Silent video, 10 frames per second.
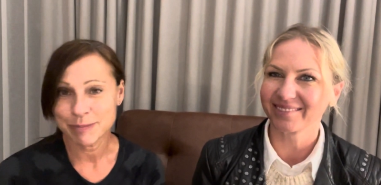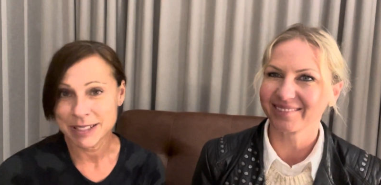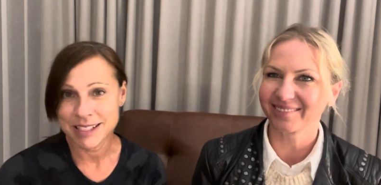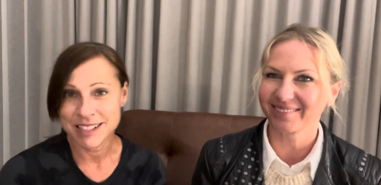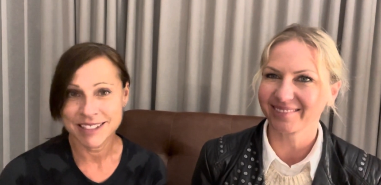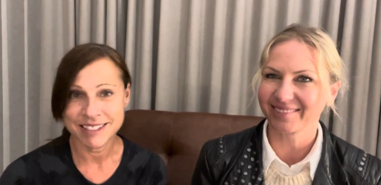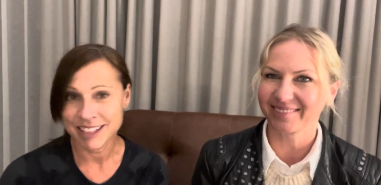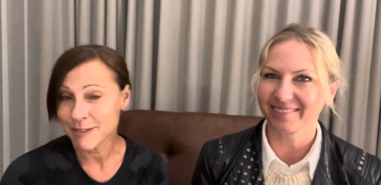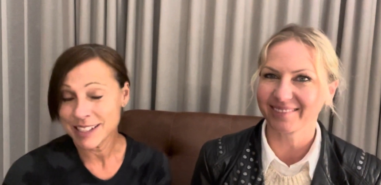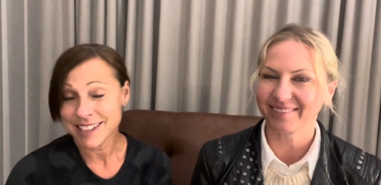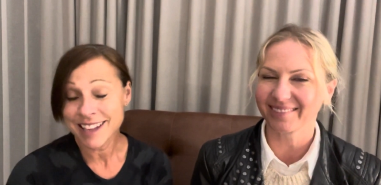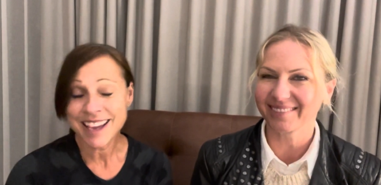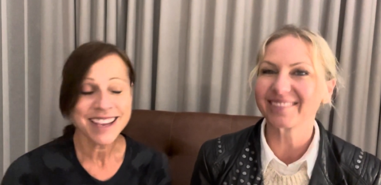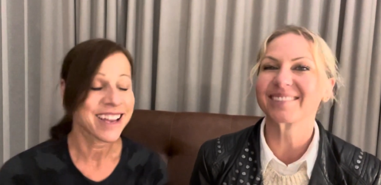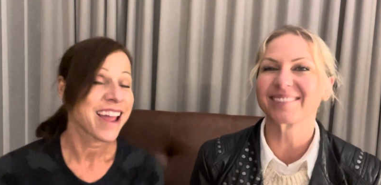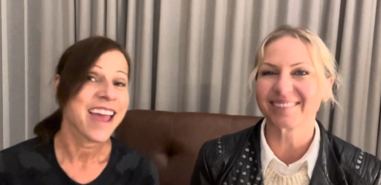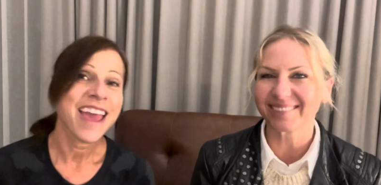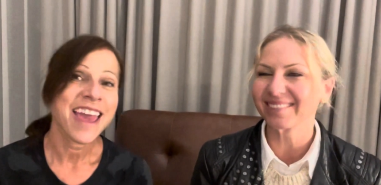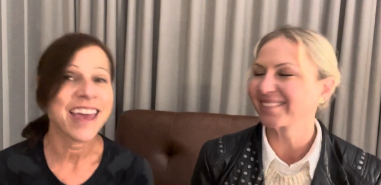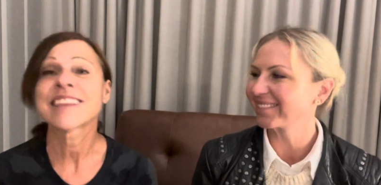Speaker 1: please give us a like
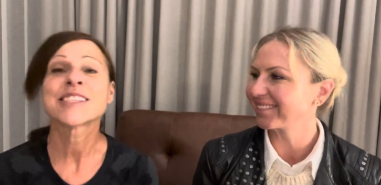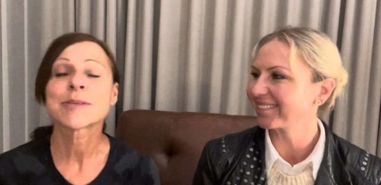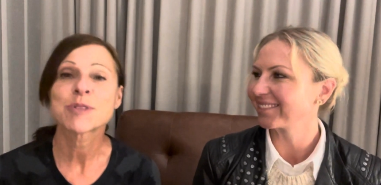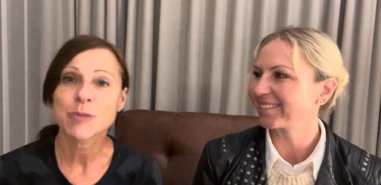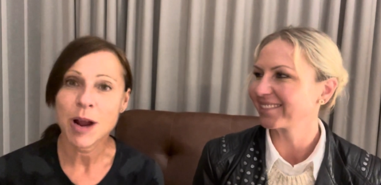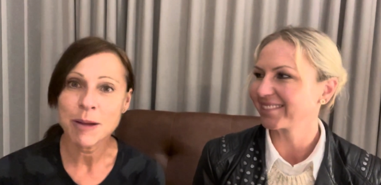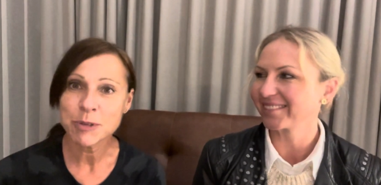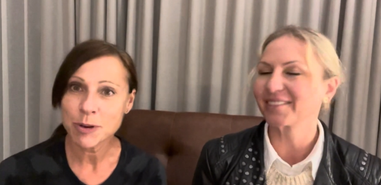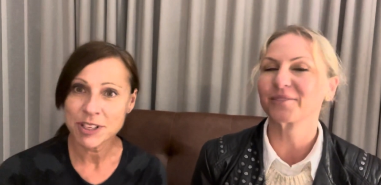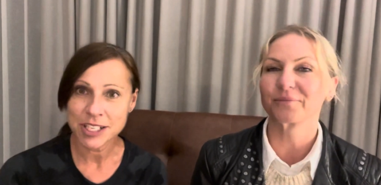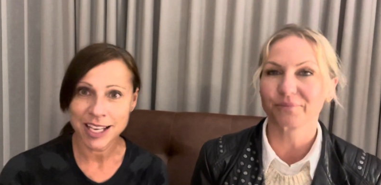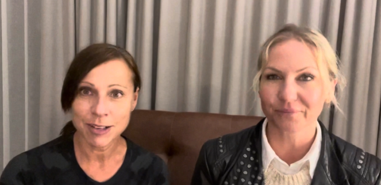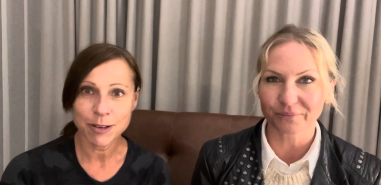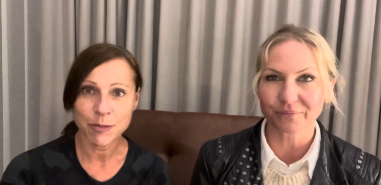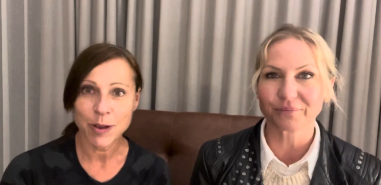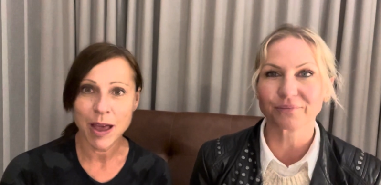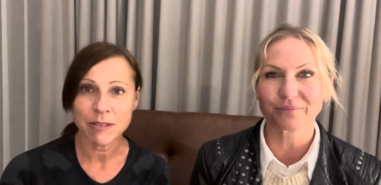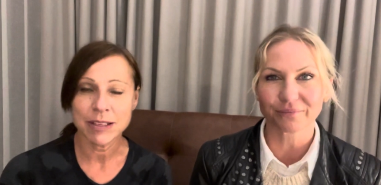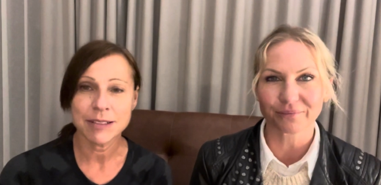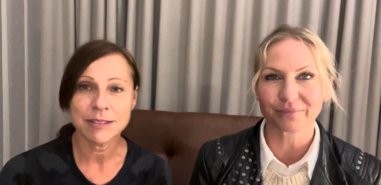and subscribe to our channel if you
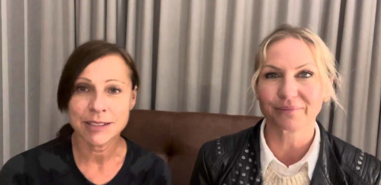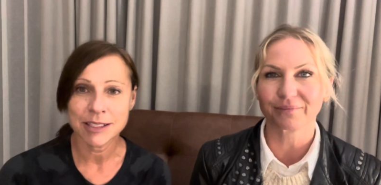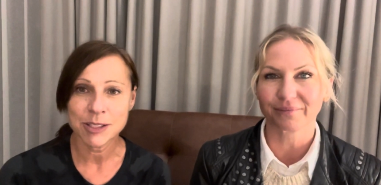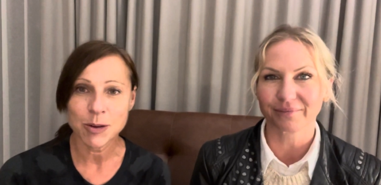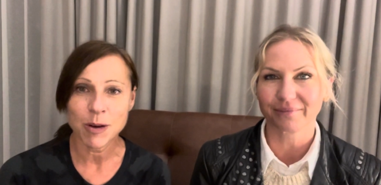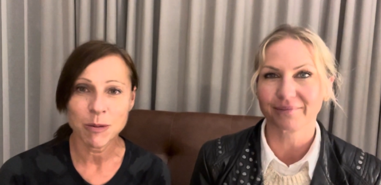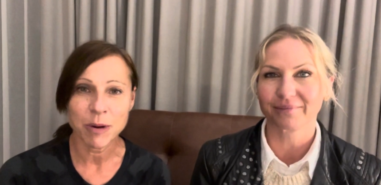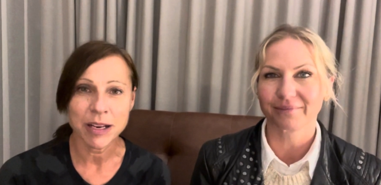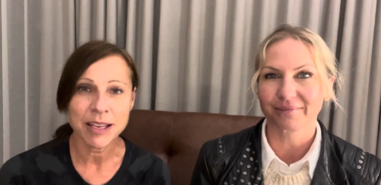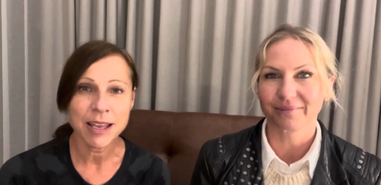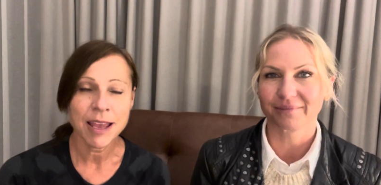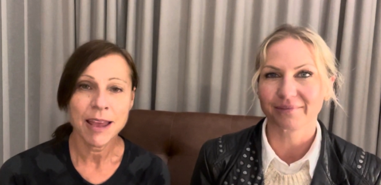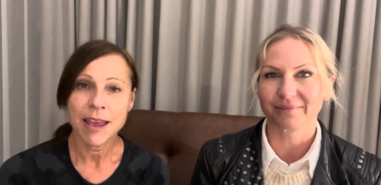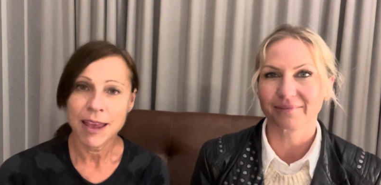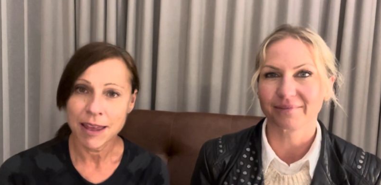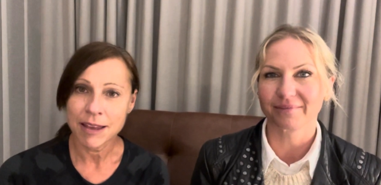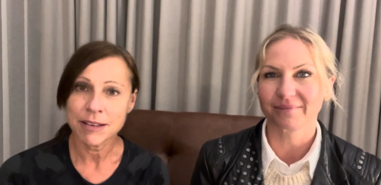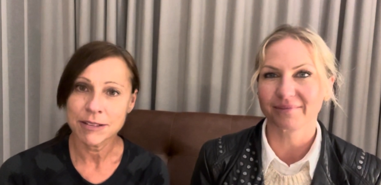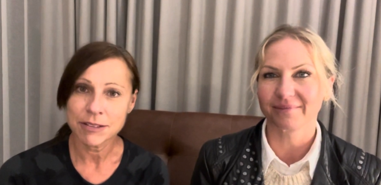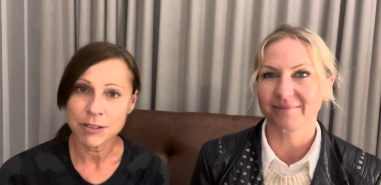haven't done so already.
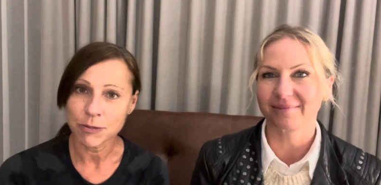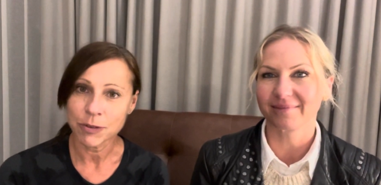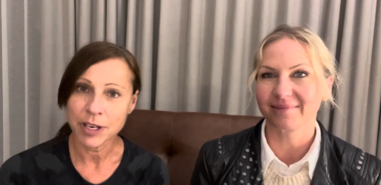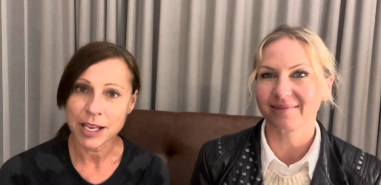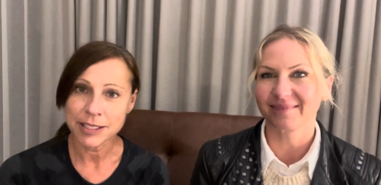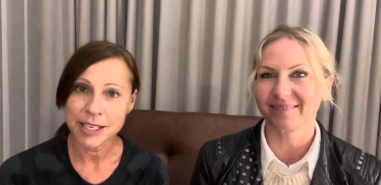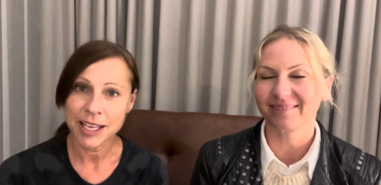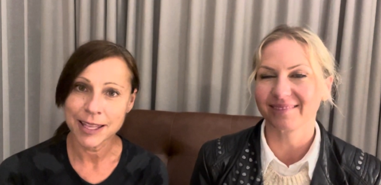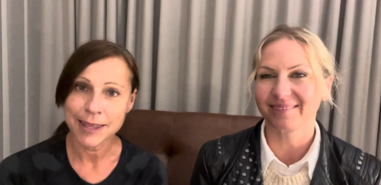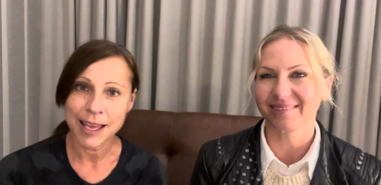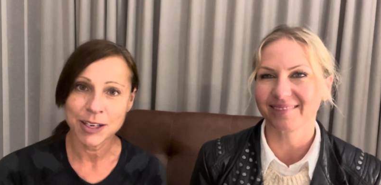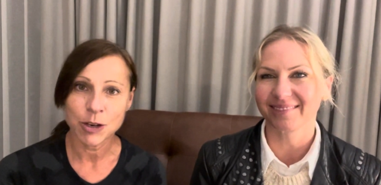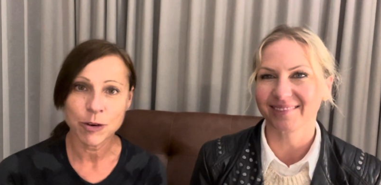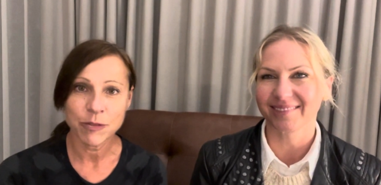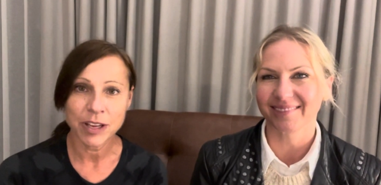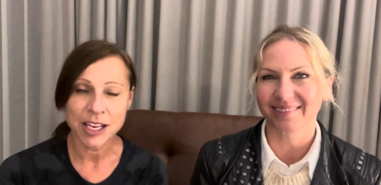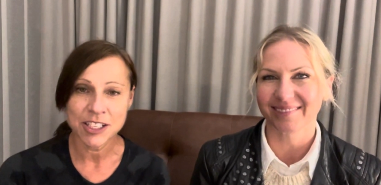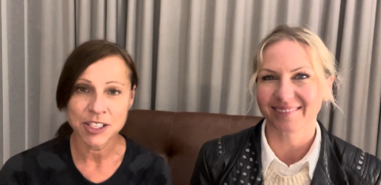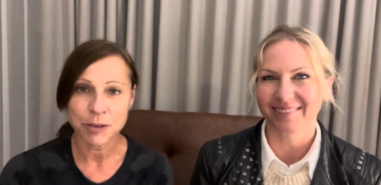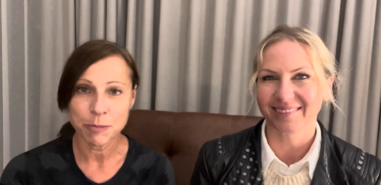And don't forget to hit that
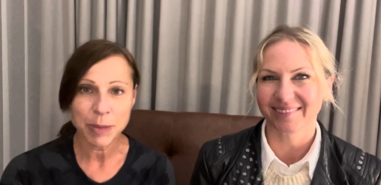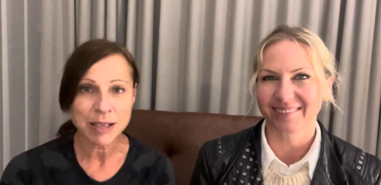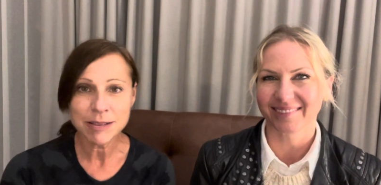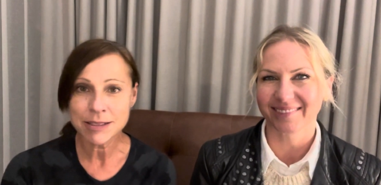notification bell